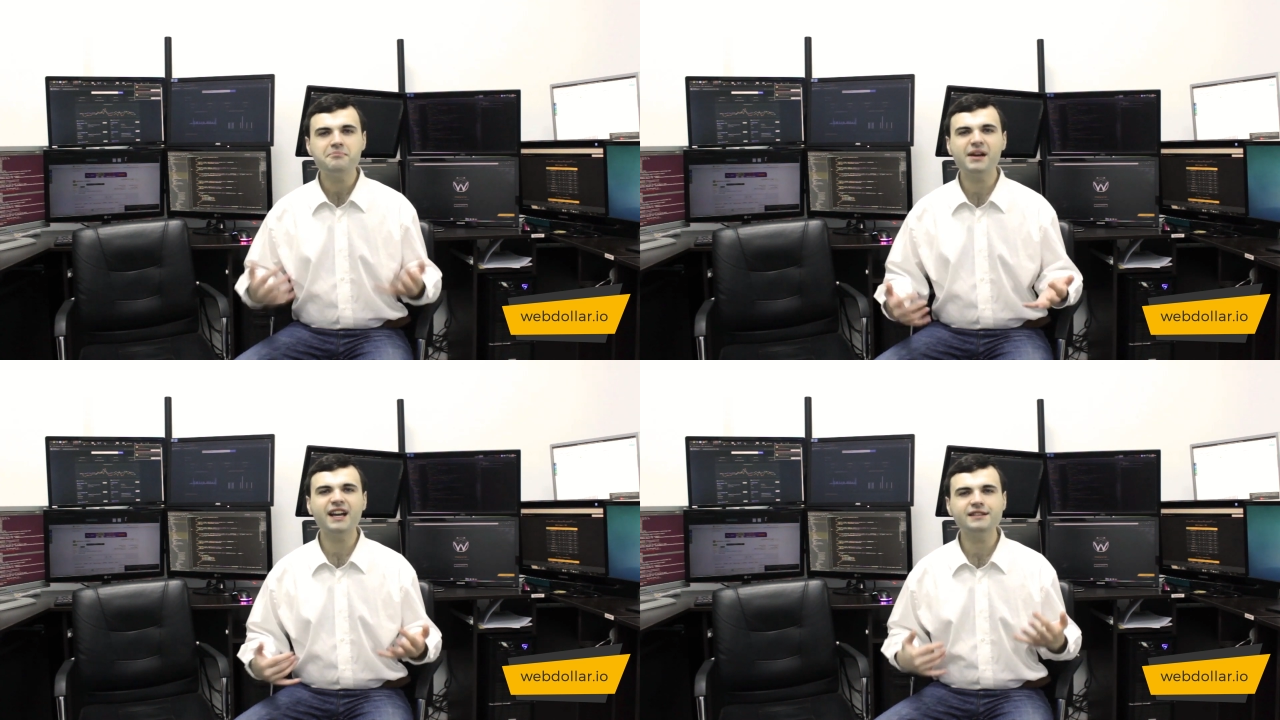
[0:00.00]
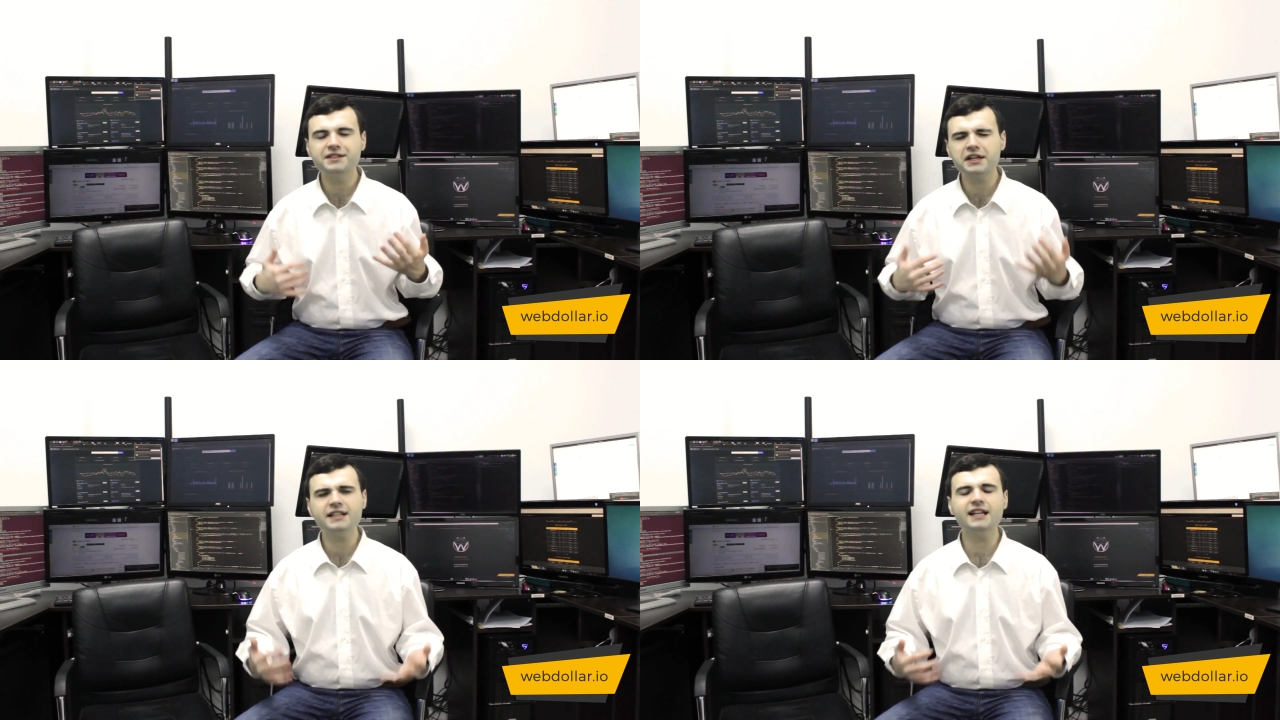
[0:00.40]

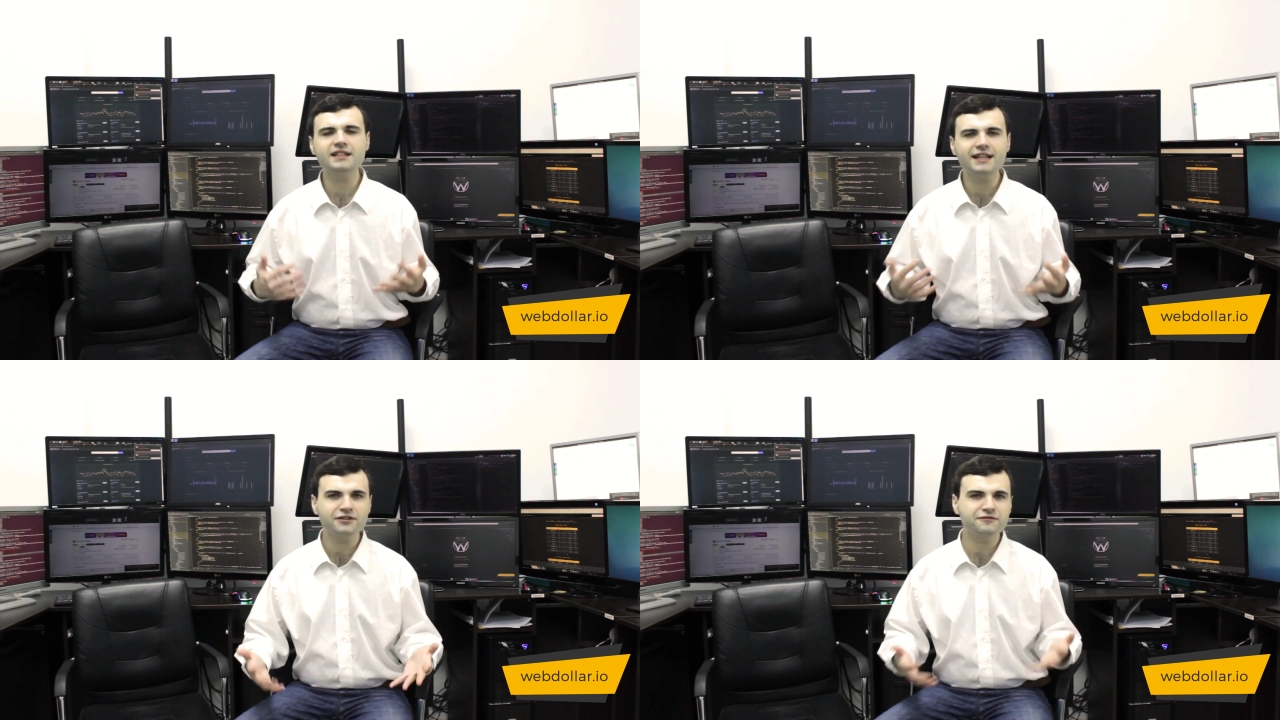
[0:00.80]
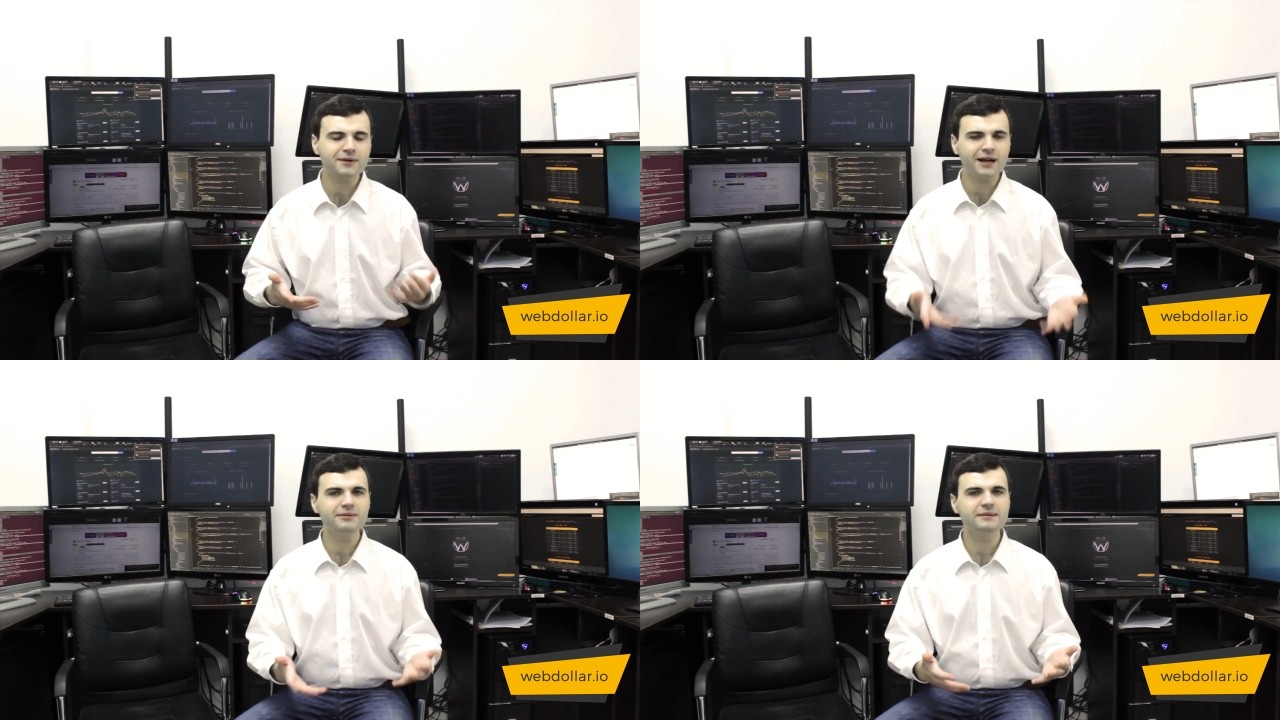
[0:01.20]
means there are not a lot of
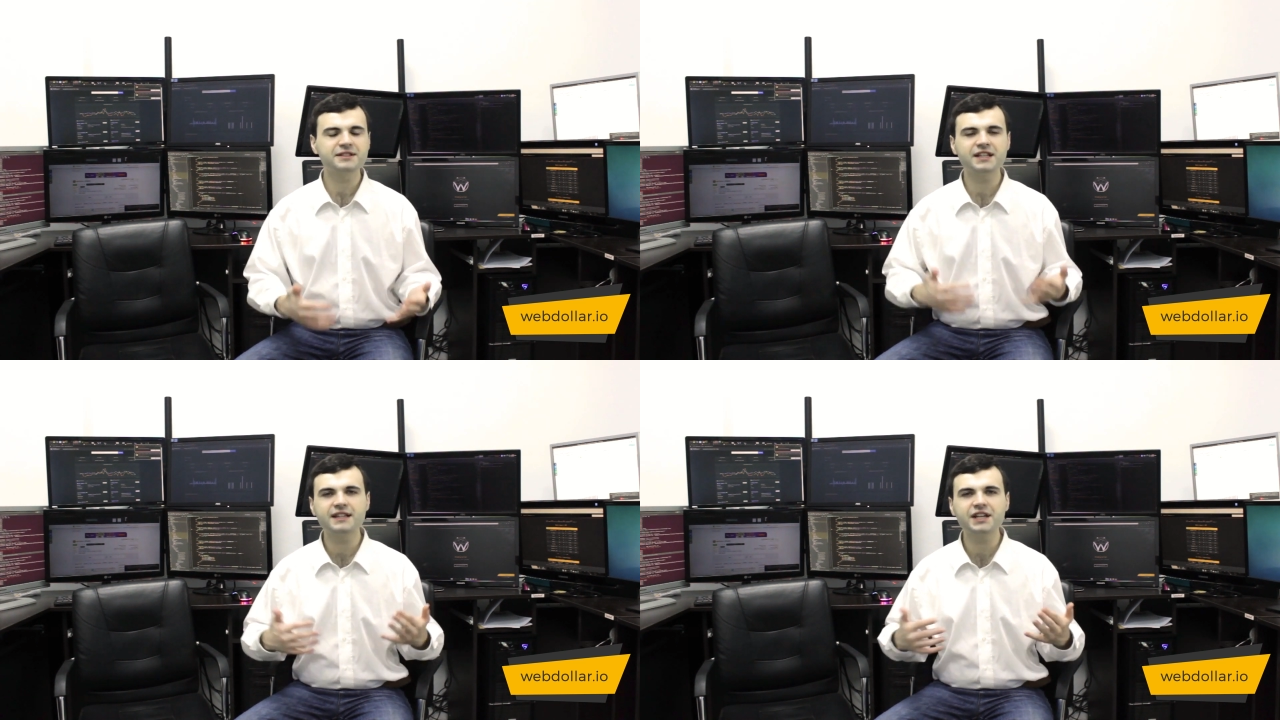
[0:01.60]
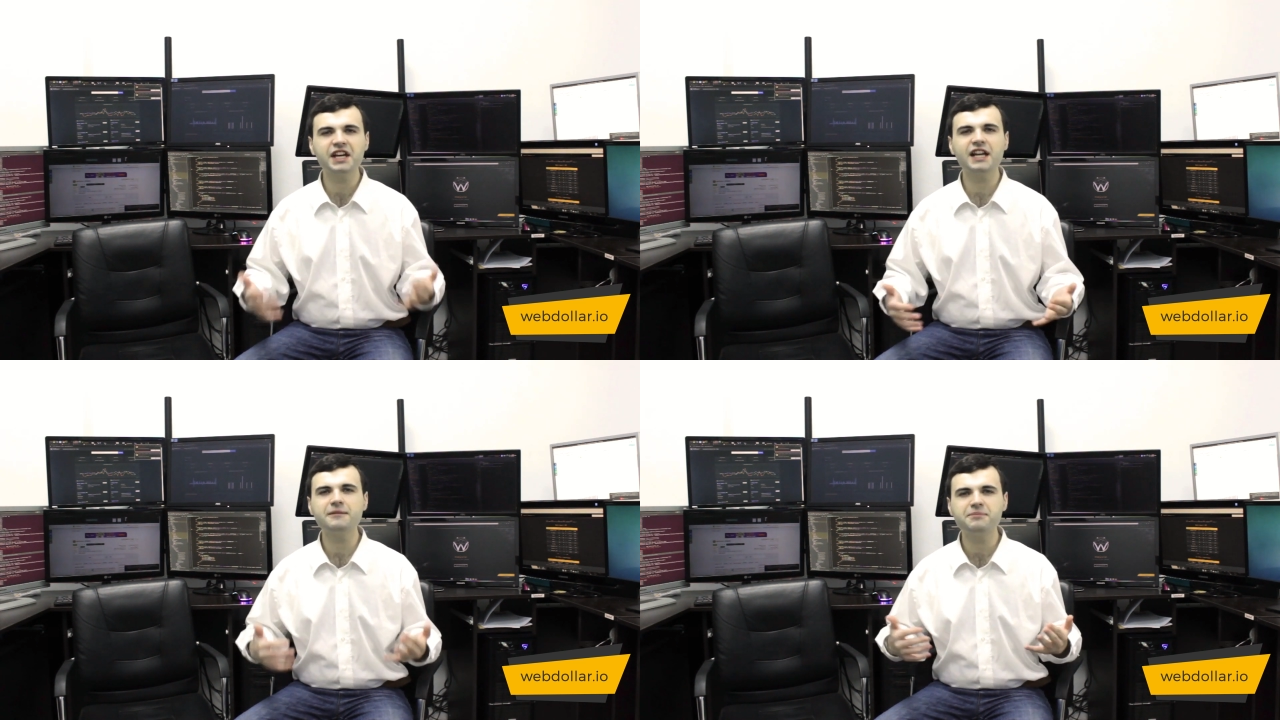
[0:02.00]
problems and there
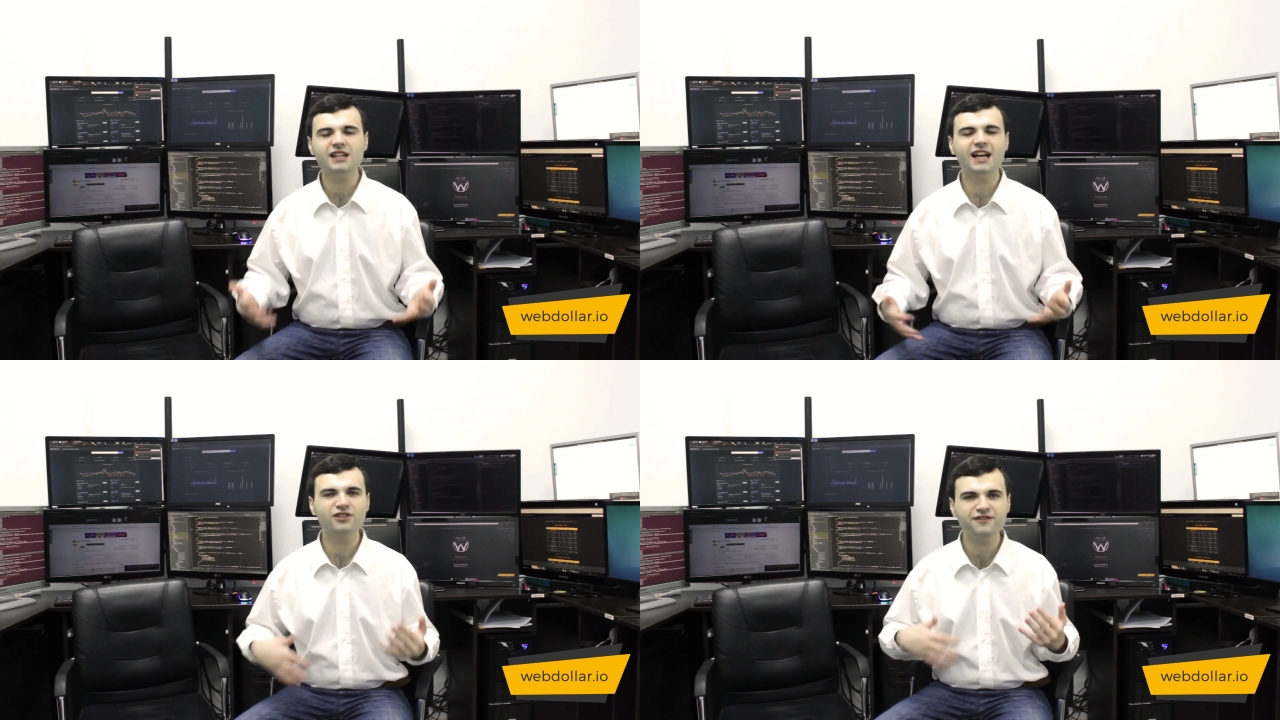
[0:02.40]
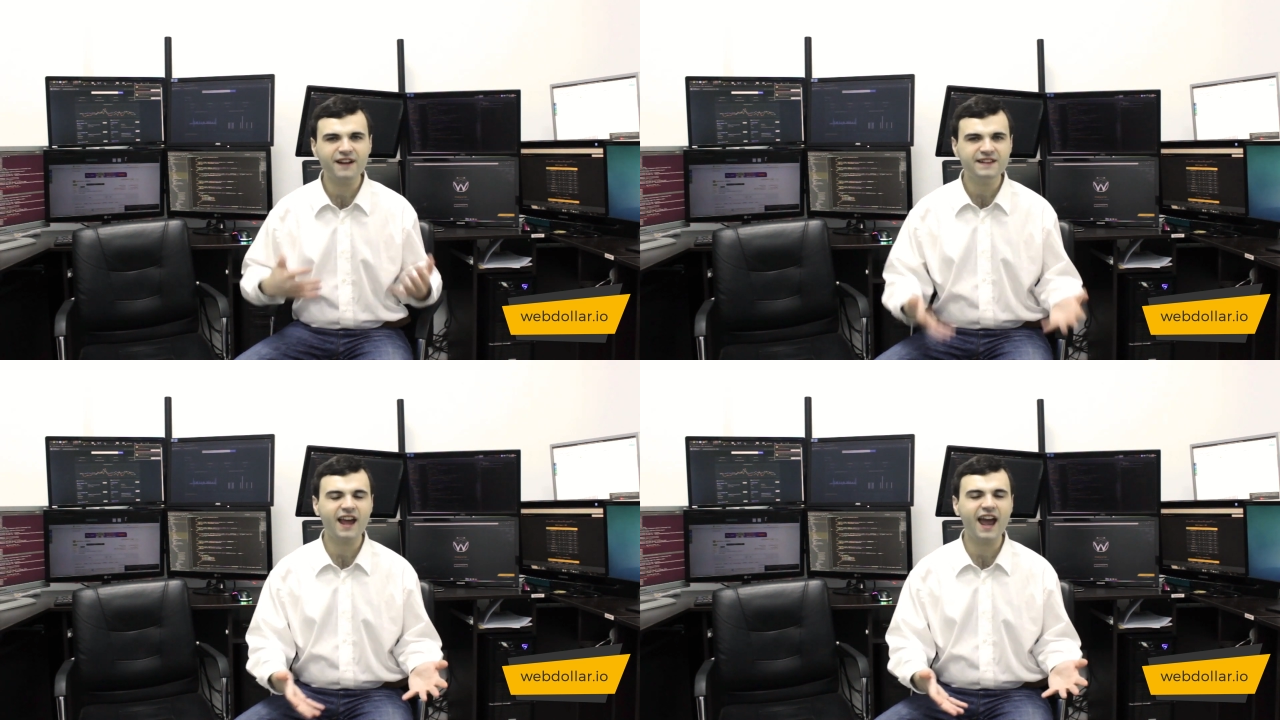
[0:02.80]
cannot be a lot of
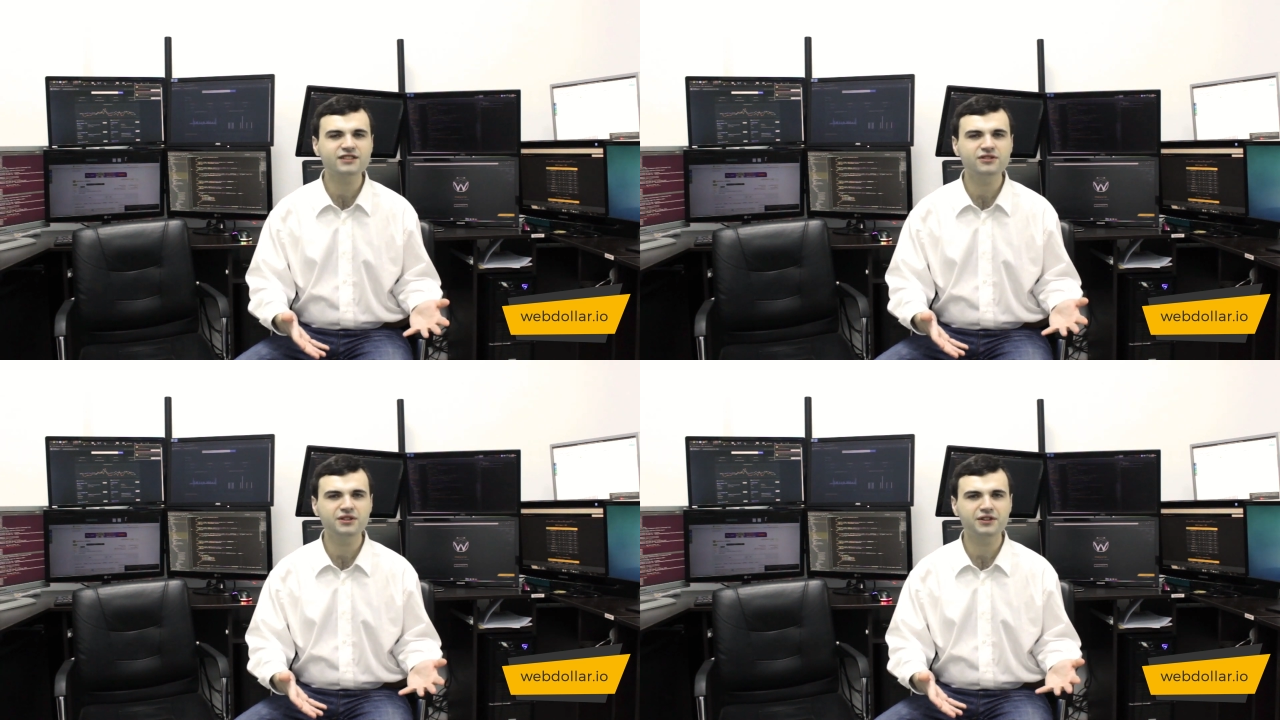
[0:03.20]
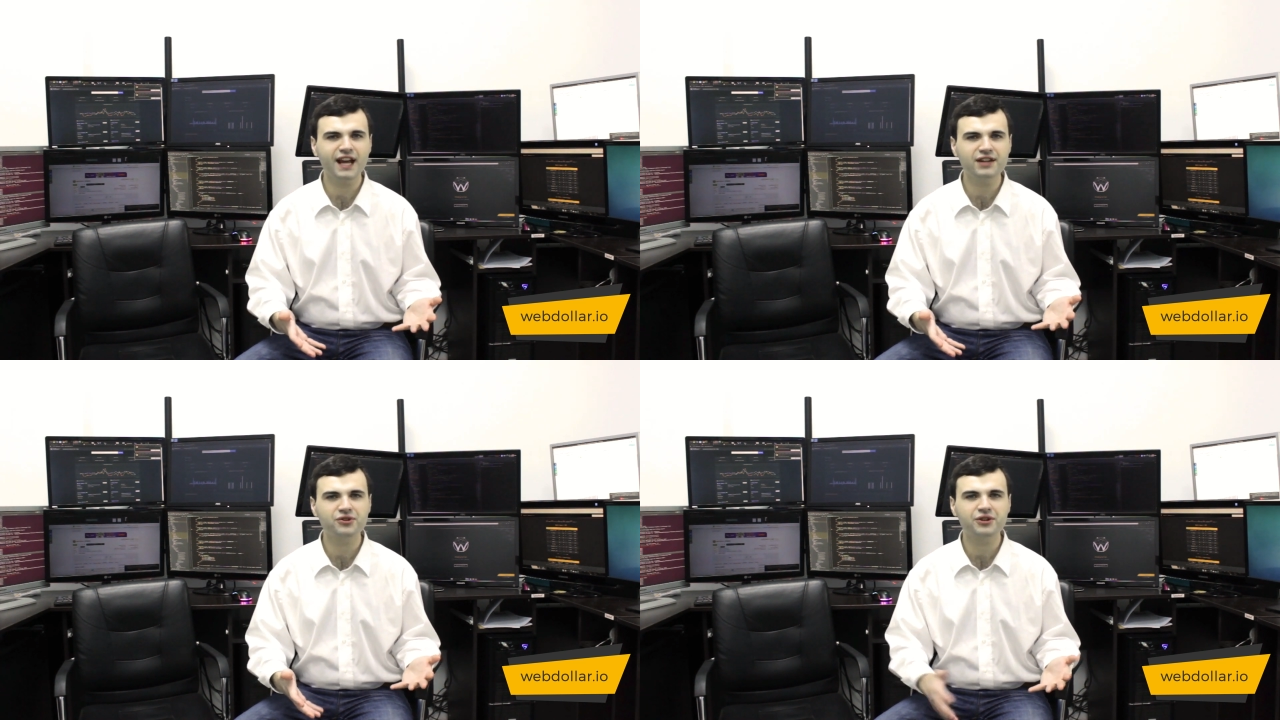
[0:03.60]
attacks on your
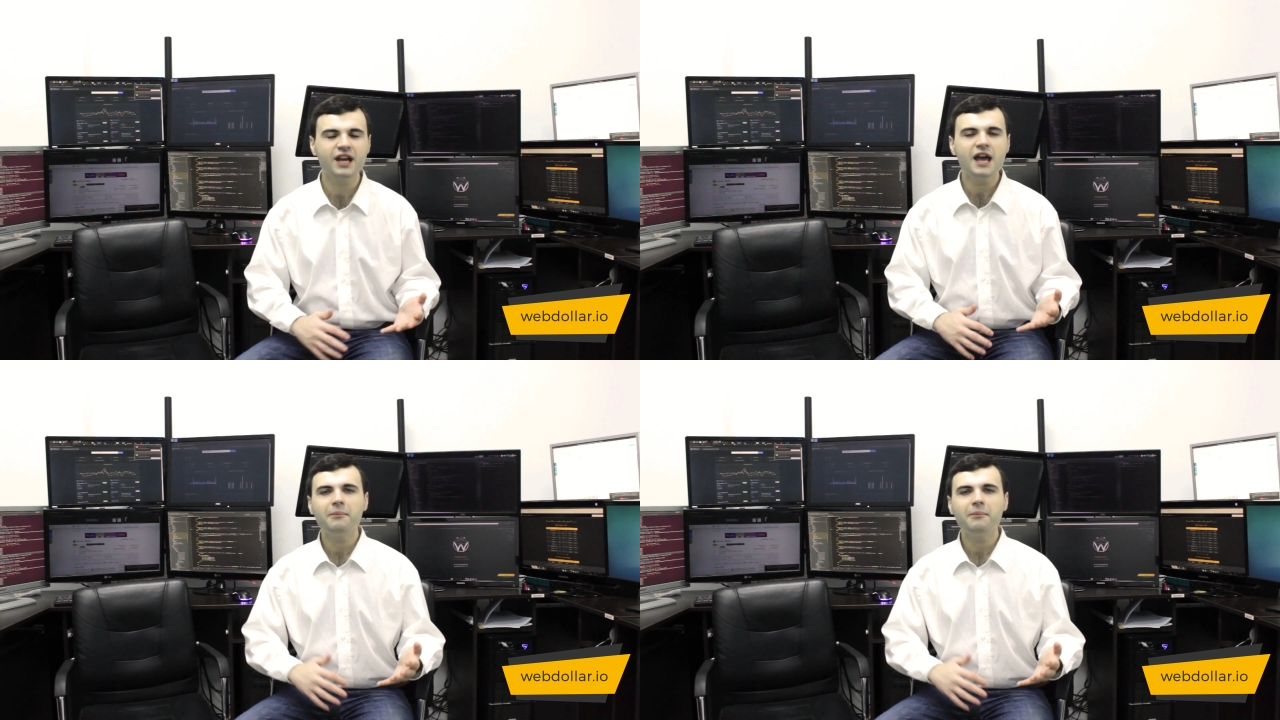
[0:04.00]
network.